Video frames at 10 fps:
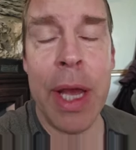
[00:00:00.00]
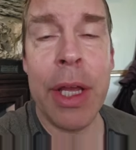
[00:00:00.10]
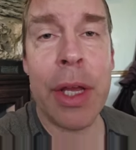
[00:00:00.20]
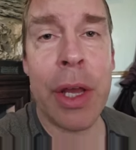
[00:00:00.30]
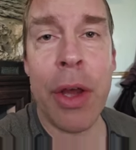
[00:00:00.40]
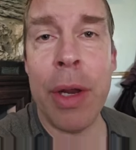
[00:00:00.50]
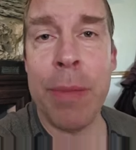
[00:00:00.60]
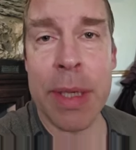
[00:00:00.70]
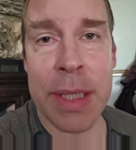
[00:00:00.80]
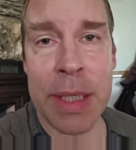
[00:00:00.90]
You can go to
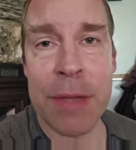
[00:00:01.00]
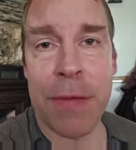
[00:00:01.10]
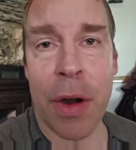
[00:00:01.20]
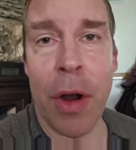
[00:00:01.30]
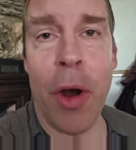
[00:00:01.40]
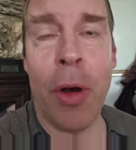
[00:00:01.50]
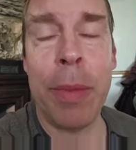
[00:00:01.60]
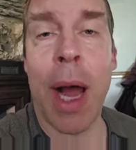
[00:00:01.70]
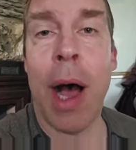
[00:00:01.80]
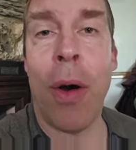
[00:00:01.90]

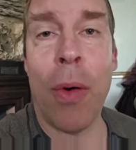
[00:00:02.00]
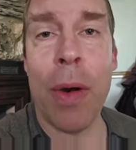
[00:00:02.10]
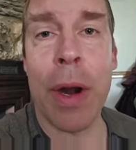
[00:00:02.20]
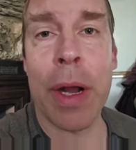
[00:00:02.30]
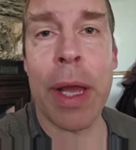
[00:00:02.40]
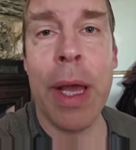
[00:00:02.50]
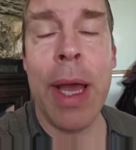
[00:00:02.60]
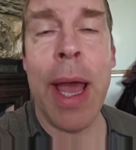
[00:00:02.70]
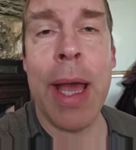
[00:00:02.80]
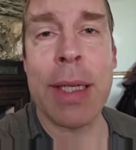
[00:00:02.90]
businessforhome.org
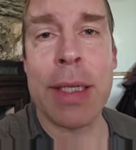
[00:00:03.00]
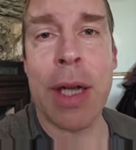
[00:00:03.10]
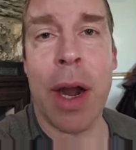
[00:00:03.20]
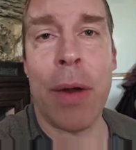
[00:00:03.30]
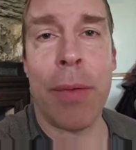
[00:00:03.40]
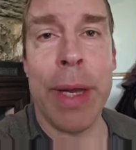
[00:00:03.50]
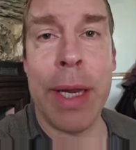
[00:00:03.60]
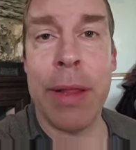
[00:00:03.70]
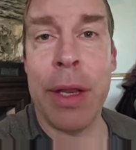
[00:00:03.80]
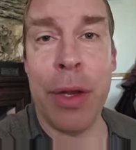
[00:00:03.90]
and start
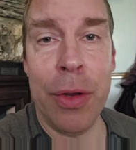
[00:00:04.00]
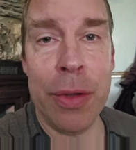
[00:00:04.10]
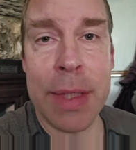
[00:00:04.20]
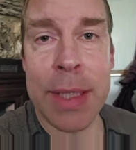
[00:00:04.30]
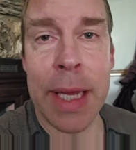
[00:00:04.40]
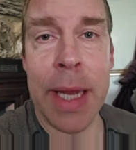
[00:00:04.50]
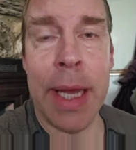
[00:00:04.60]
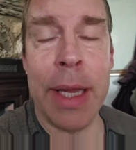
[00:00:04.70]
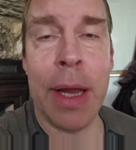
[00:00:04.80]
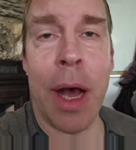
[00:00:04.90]
reading the news
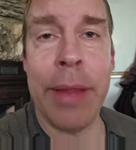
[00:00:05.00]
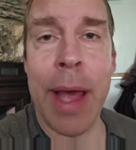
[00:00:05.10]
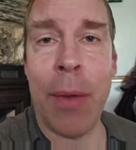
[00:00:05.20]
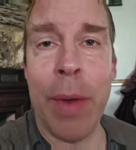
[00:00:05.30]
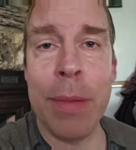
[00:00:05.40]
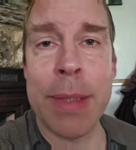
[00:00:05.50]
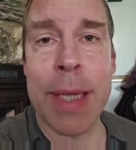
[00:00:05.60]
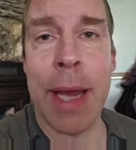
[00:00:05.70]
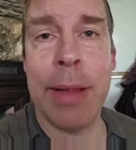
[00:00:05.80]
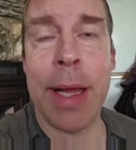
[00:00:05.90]
in on that
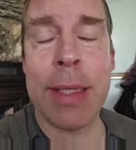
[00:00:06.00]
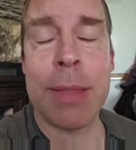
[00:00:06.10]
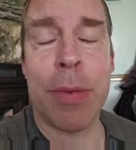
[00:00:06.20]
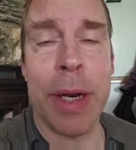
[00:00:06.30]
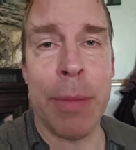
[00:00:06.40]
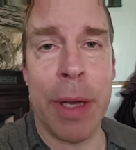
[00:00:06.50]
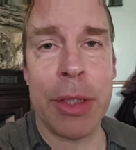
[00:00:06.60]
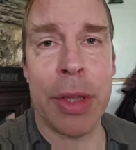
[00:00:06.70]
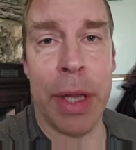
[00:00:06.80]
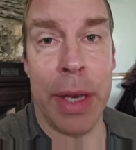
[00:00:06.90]
website. That's pretty
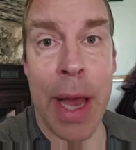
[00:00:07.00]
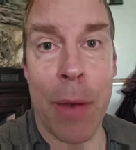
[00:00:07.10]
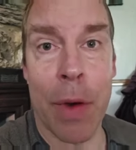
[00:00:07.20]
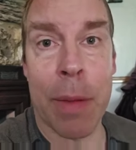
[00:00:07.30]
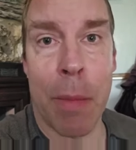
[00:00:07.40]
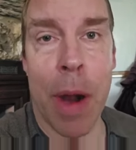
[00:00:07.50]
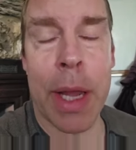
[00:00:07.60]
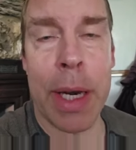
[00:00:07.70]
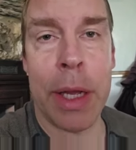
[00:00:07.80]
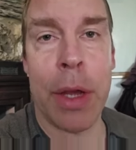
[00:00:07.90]
much the network
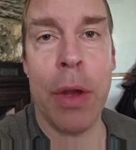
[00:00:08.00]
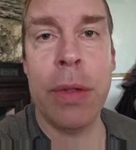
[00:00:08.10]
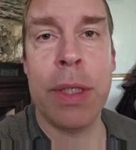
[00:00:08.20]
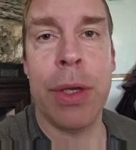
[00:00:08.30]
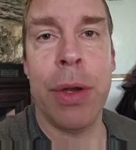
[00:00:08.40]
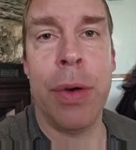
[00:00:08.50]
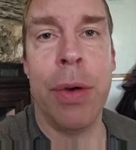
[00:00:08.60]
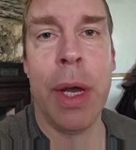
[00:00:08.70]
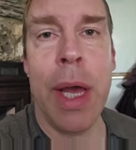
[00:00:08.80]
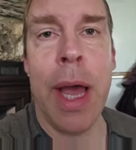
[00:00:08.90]
marketing
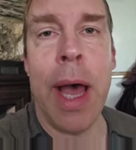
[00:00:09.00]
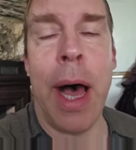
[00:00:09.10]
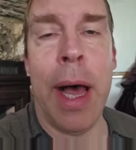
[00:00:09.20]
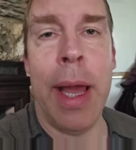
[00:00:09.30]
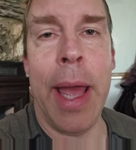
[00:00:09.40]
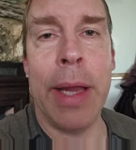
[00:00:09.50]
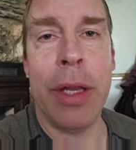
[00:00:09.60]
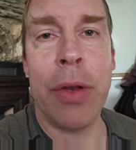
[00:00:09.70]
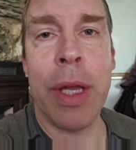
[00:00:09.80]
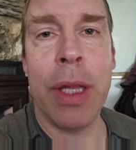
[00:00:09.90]
go-to. Uh,
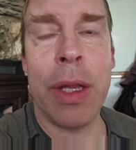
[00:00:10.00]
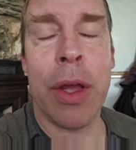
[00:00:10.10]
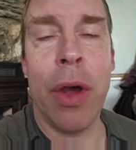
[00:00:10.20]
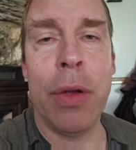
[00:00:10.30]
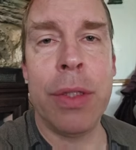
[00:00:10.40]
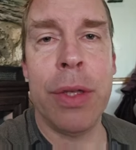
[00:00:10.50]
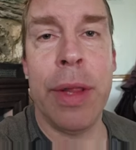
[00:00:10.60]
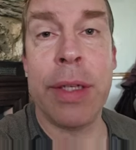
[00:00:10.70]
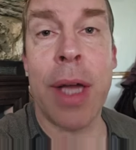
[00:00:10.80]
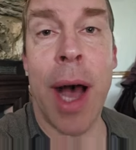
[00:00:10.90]
and you can go to
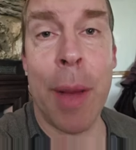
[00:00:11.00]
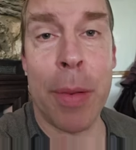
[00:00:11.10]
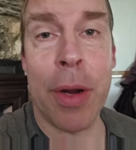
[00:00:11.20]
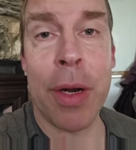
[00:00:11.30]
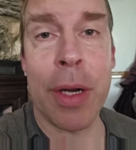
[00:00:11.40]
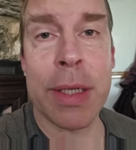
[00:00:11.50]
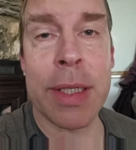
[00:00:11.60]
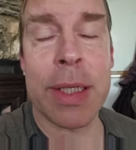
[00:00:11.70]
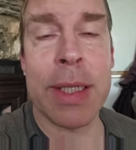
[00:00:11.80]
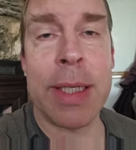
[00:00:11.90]
the top
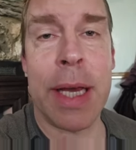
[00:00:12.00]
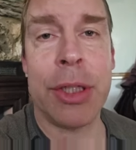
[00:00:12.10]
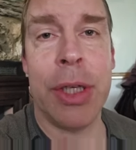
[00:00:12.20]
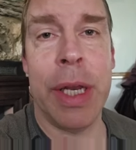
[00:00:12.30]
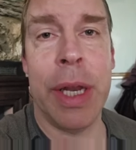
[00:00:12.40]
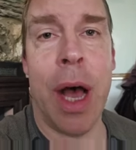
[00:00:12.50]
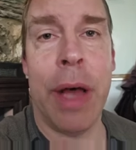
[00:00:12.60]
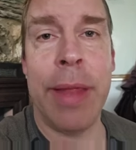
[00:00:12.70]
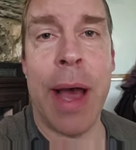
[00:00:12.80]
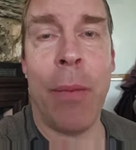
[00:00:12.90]
earners section
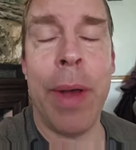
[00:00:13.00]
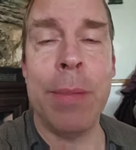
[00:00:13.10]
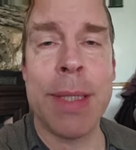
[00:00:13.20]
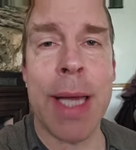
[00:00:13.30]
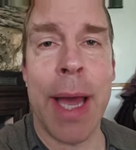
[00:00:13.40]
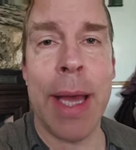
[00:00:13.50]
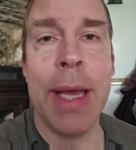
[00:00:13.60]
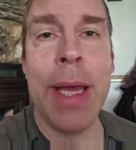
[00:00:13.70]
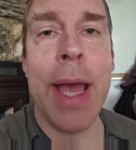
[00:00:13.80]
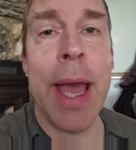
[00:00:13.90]
on that website
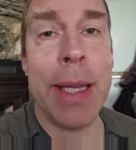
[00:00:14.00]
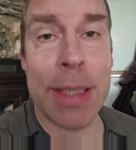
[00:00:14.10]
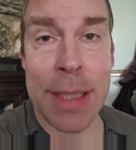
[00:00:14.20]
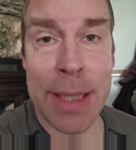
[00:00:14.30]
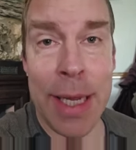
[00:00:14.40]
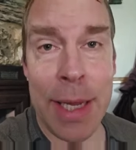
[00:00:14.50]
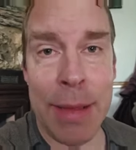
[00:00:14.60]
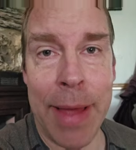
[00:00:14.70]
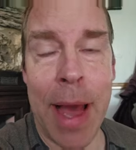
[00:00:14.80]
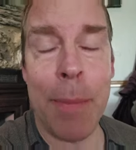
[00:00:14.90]
and see
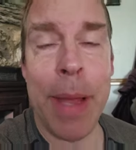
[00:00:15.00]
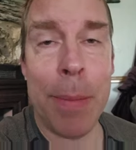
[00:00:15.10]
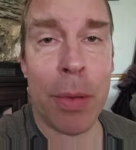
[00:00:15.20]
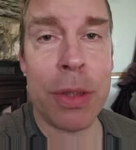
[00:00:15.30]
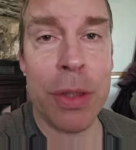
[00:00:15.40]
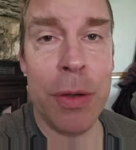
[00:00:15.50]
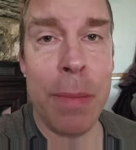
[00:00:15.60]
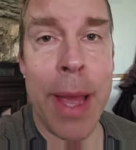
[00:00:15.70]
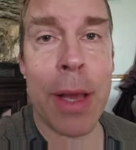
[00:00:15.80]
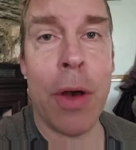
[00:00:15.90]
that people do
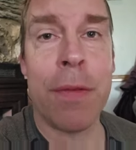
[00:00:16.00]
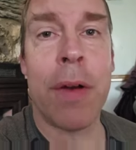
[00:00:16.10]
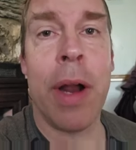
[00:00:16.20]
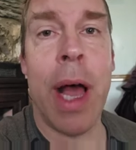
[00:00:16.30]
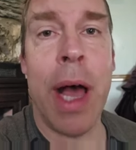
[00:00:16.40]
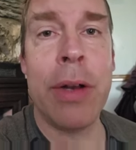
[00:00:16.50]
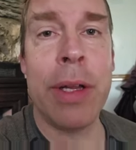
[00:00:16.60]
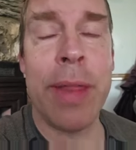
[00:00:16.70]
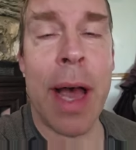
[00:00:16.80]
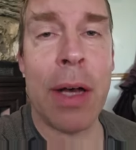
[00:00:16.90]
make over a
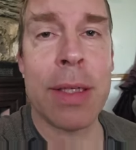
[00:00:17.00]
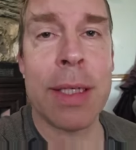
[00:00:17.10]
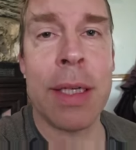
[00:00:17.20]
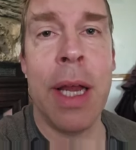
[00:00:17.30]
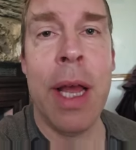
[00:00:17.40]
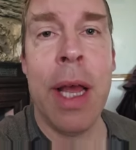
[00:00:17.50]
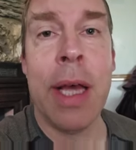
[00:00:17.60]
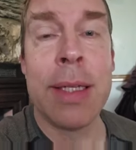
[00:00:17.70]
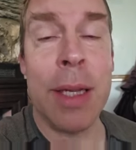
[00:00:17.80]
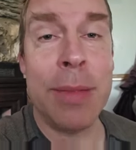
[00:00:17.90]
hundred thousand,
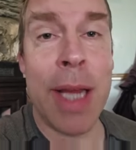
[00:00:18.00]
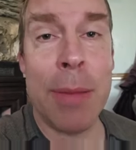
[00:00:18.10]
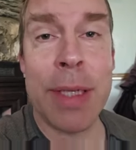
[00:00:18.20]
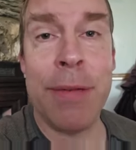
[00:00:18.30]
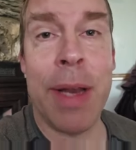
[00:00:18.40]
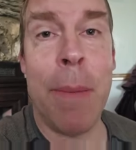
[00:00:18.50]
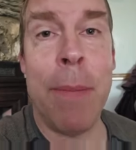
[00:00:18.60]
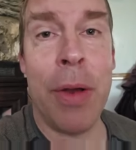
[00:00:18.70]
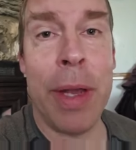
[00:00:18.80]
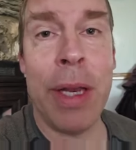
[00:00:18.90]
sometimes even a
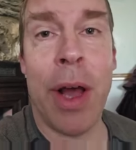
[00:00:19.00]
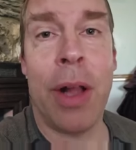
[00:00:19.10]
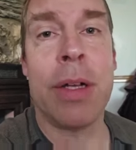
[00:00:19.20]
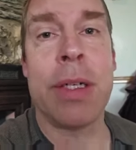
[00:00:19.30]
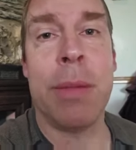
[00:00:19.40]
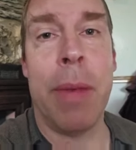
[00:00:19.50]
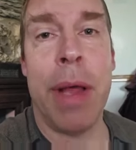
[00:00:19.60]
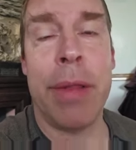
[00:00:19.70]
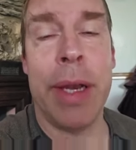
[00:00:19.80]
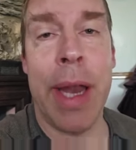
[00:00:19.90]
million dollars a
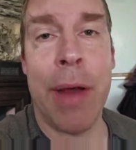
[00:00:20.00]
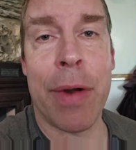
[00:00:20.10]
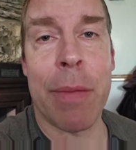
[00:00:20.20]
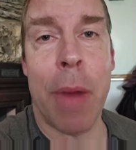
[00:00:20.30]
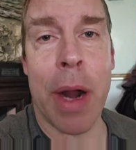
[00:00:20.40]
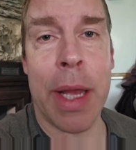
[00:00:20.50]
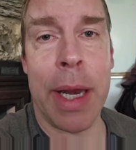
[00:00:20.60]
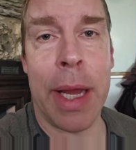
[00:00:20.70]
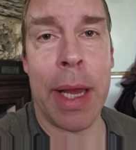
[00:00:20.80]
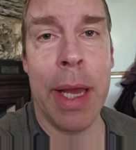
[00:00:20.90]
month in network
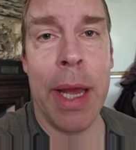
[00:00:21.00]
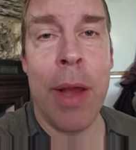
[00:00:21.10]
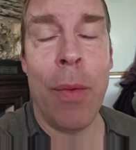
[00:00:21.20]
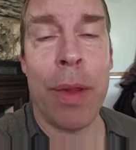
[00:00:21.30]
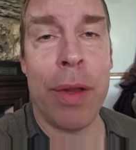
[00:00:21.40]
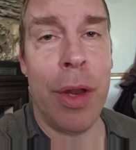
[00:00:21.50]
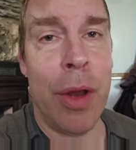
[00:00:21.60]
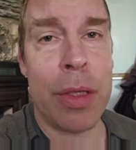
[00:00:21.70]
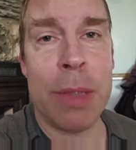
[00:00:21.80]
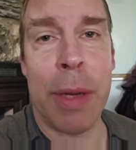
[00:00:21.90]
marketing with
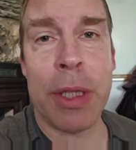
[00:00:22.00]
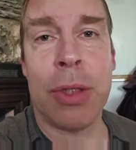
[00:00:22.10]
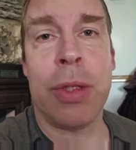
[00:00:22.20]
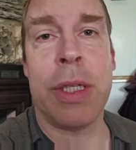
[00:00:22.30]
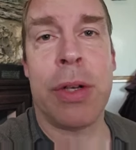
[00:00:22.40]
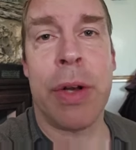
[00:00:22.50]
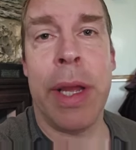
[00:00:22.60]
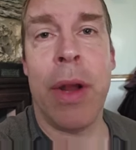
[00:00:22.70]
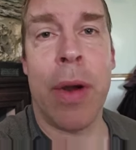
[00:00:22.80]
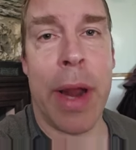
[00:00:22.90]
no special
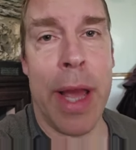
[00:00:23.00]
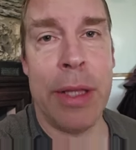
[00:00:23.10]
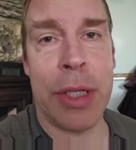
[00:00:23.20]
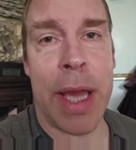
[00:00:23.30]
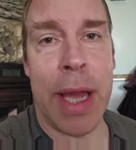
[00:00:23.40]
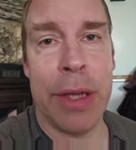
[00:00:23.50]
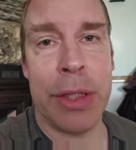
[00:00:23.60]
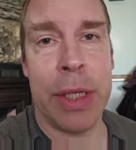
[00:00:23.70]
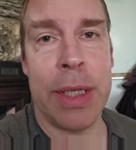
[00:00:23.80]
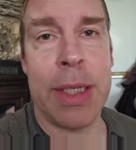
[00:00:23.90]
degree or education.